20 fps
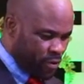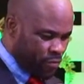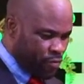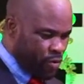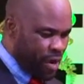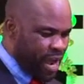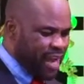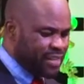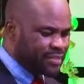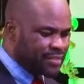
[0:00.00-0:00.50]
If
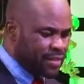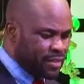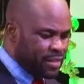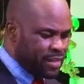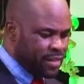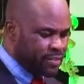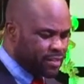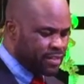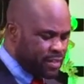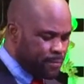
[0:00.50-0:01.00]
you ask a,
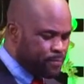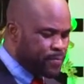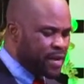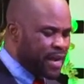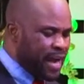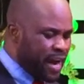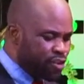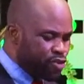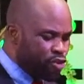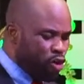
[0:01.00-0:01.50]
a
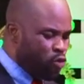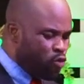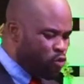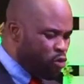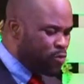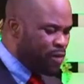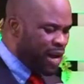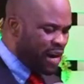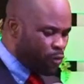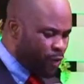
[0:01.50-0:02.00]
typical young
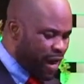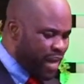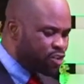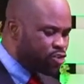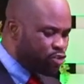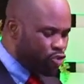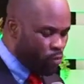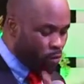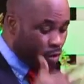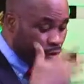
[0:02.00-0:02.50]
woman, Why do you